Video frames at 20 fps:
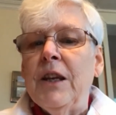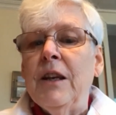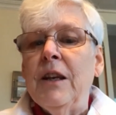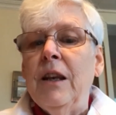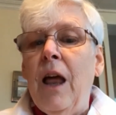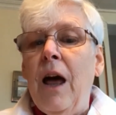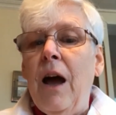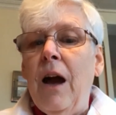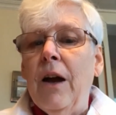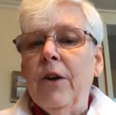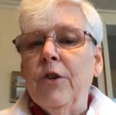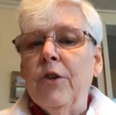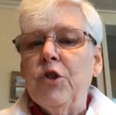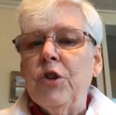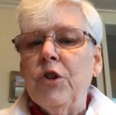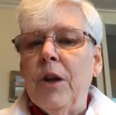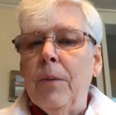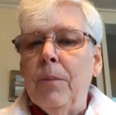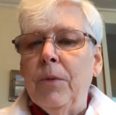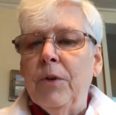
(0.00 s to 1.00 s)
in large
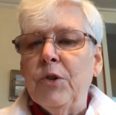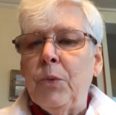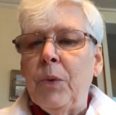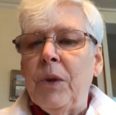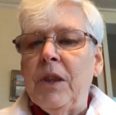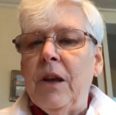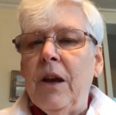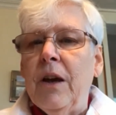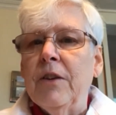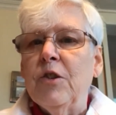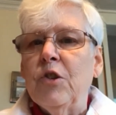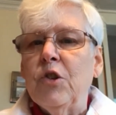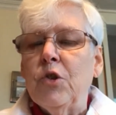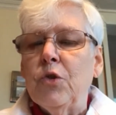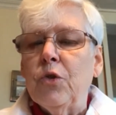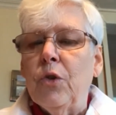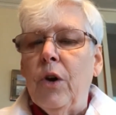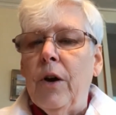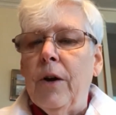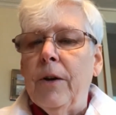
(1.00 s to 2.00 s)
numbers with guns
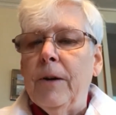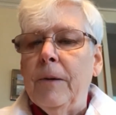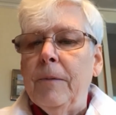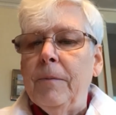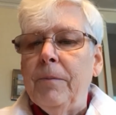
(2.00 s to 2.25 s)
drawn.